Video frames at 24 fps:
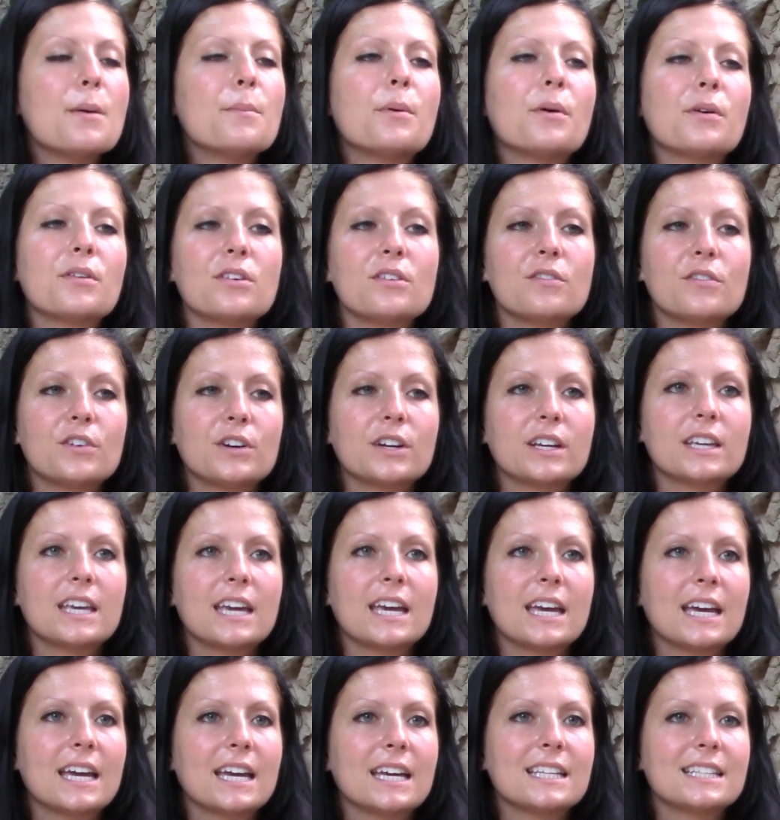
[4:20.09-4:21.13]
Both of her
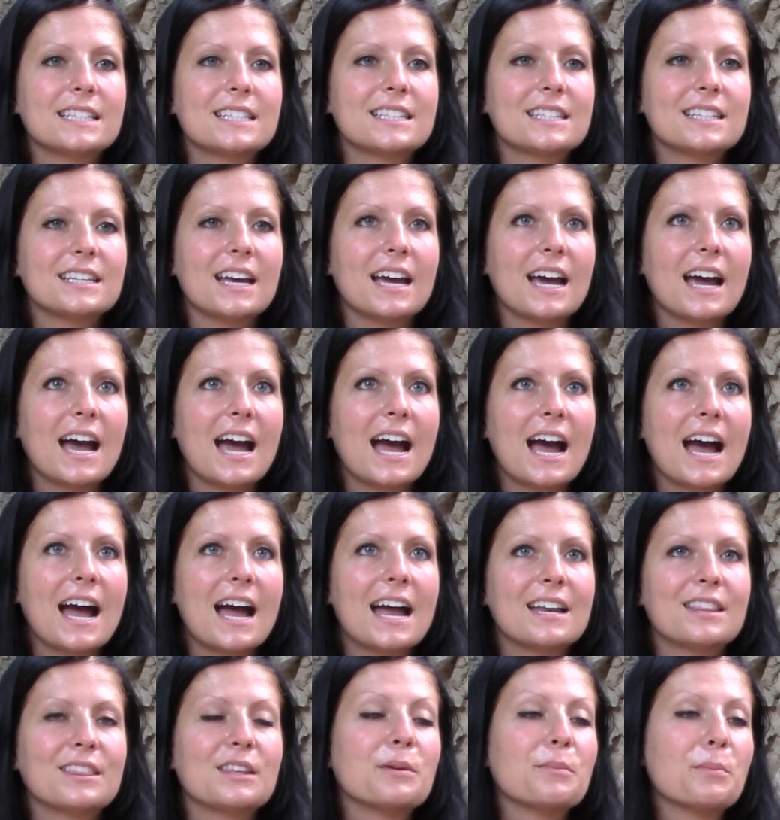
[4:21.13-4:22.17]
kids
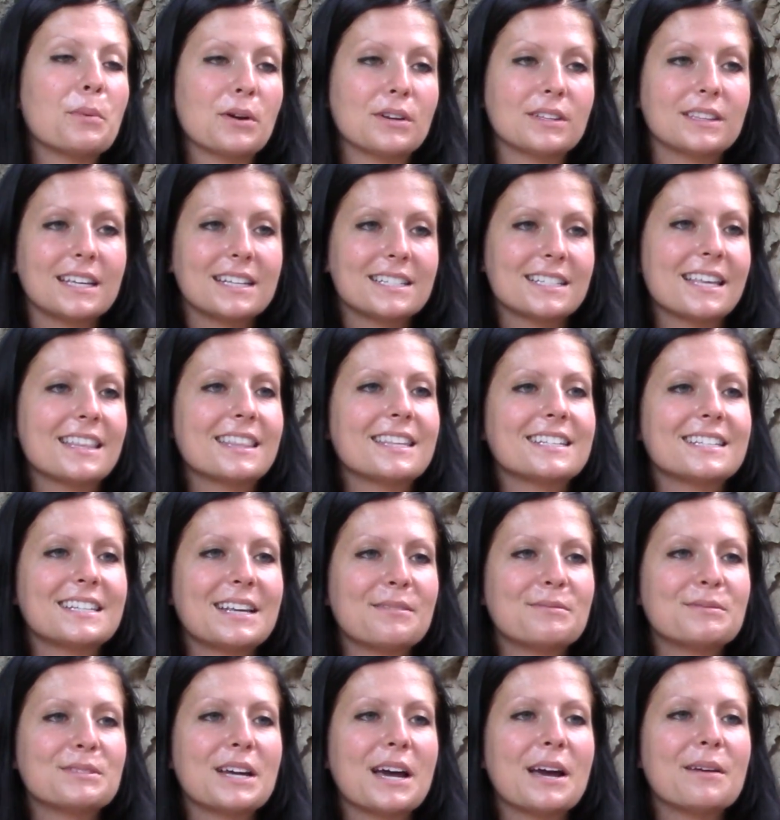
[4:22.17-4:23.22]
had their birthdays at the
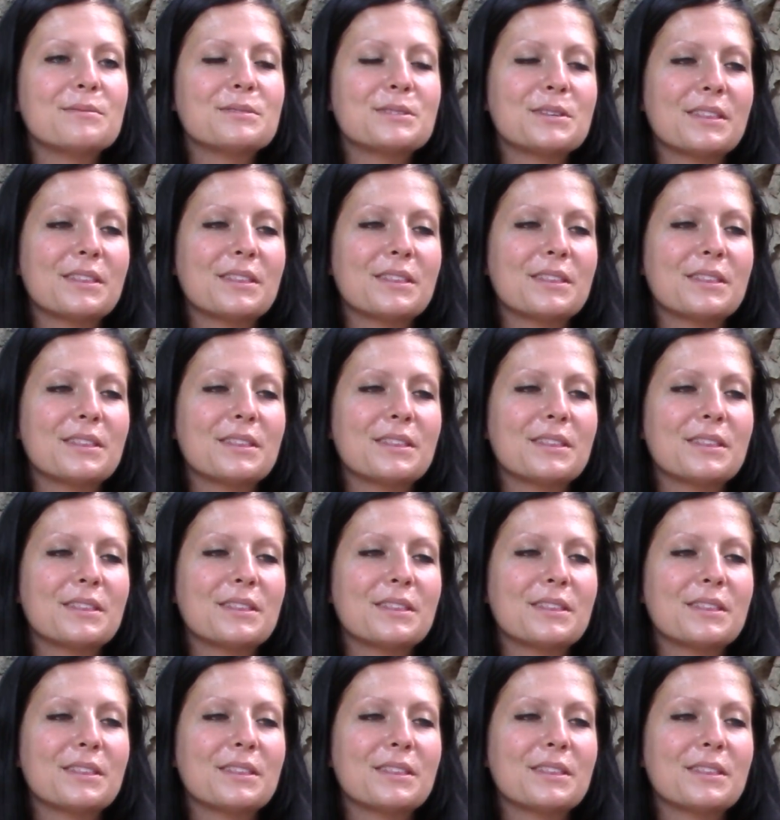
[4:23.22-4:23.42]
same time,